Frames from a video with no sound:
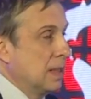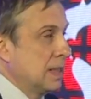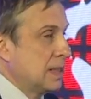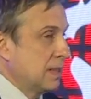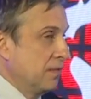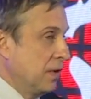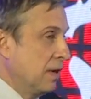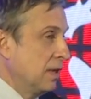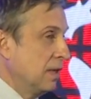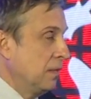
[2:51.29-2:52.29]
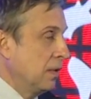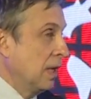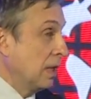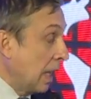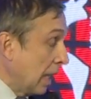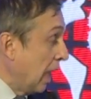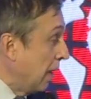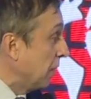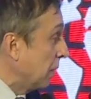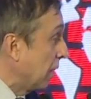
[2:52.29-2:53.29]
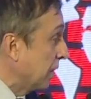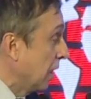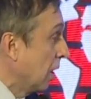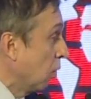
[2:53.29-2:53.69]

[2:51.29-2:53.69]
it's very difficult. And everybody,